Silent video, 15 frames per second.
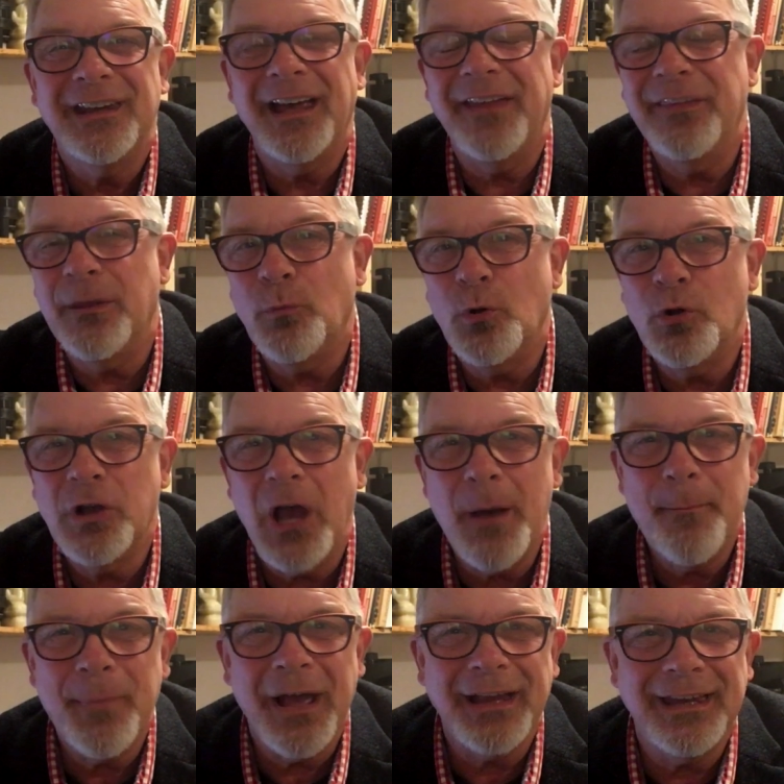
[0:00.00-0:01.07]
and then we'll
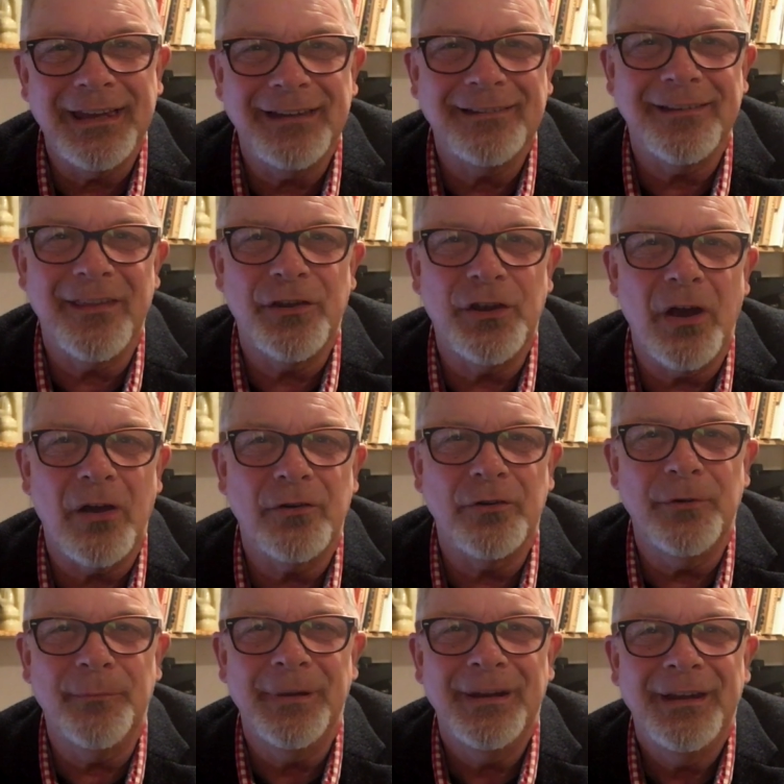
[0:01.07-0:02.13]
come back here to the
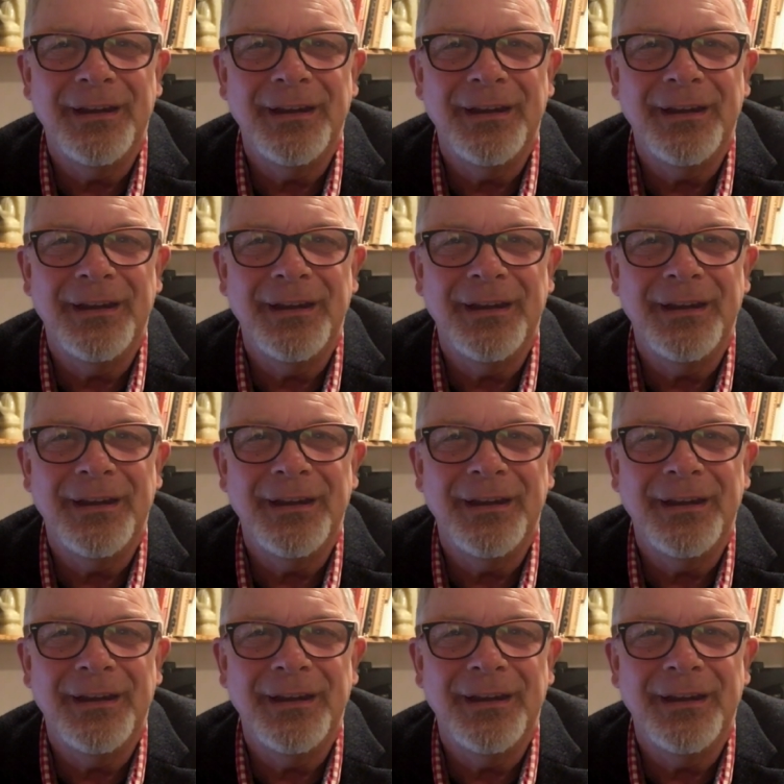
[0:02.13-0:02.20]
darkroom